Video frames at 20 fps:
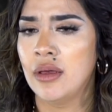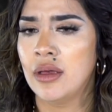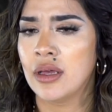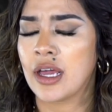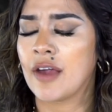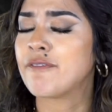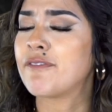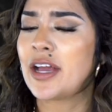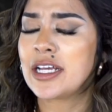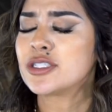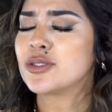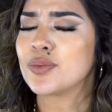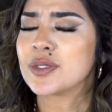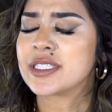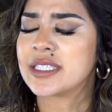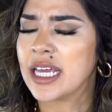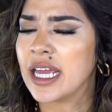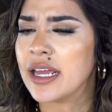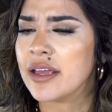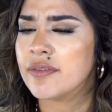Confession
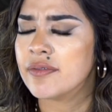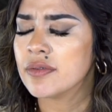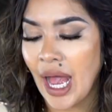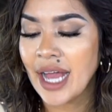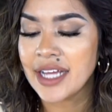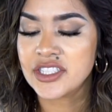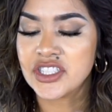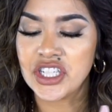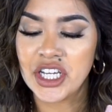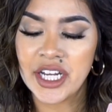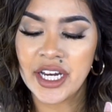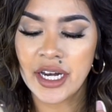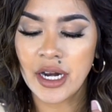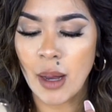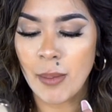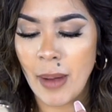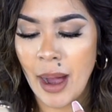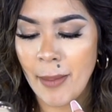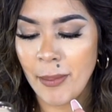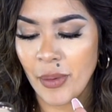received. I cheated
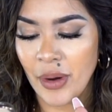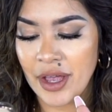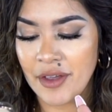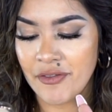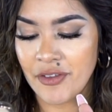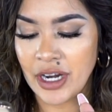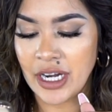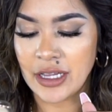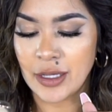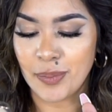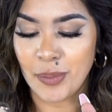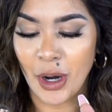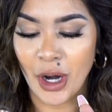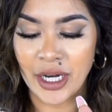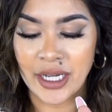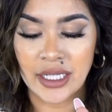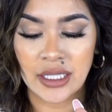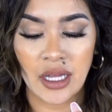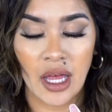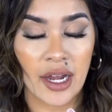on my boyfriend in the
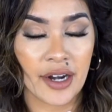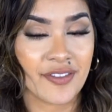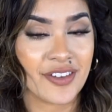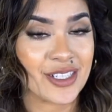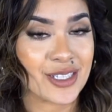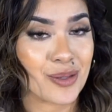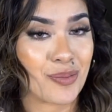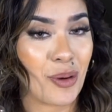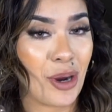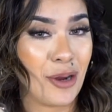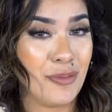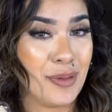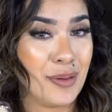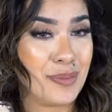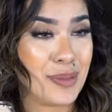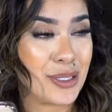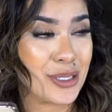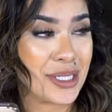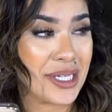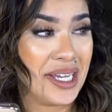parking lot of his apartment
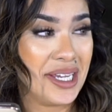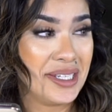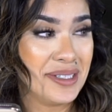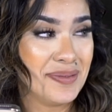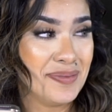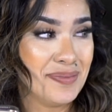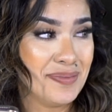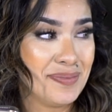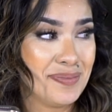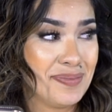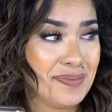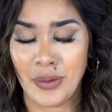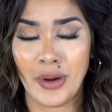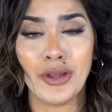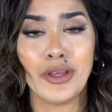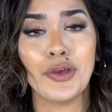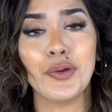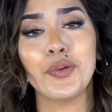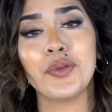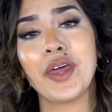building. Were
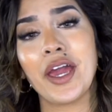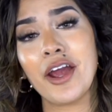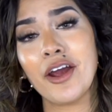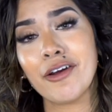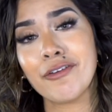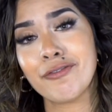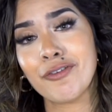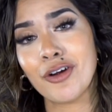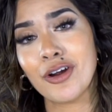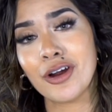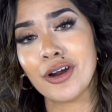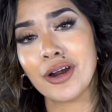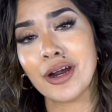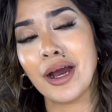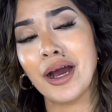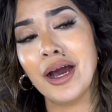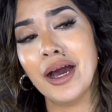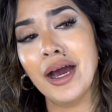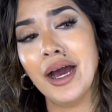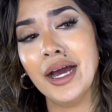you there
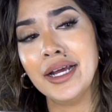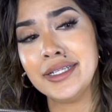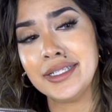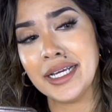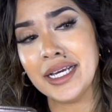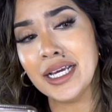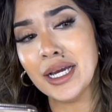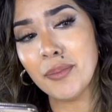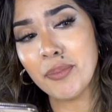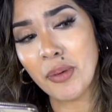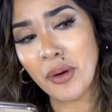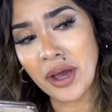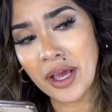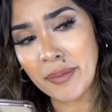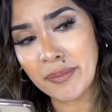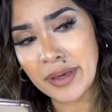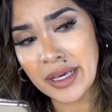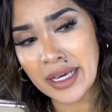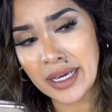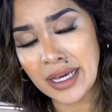for a D
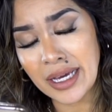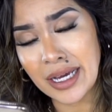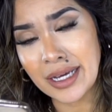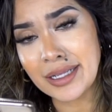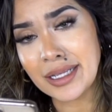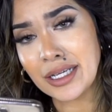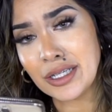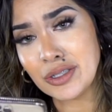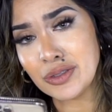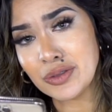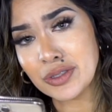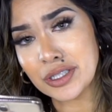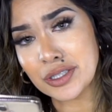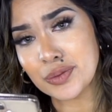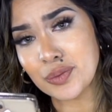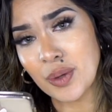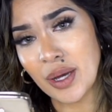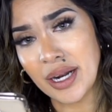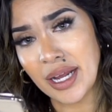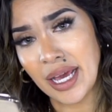appointment and then you
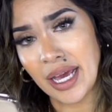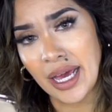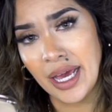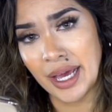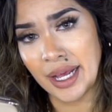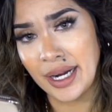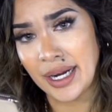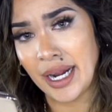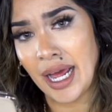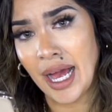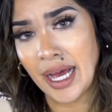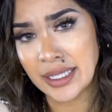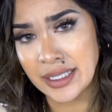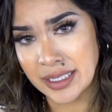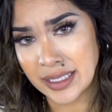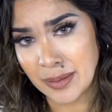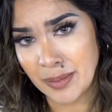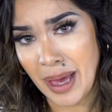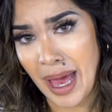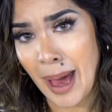just went ahead and had
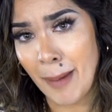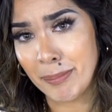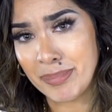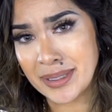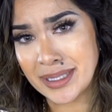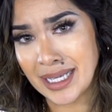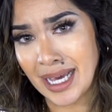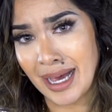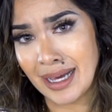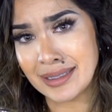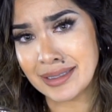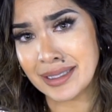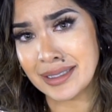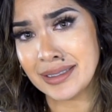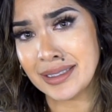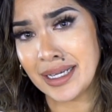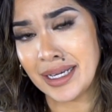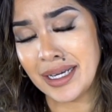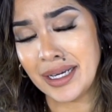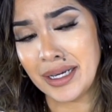some appetizer
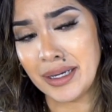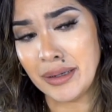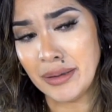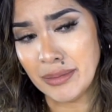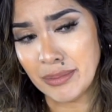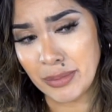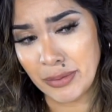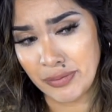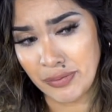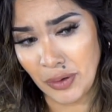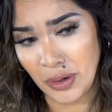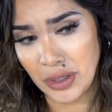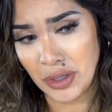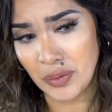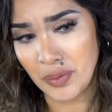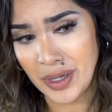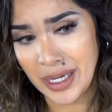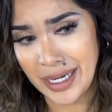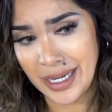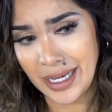D before you
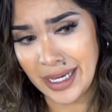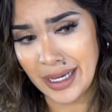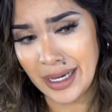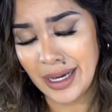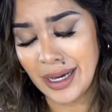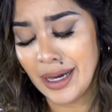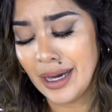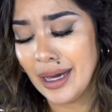went it?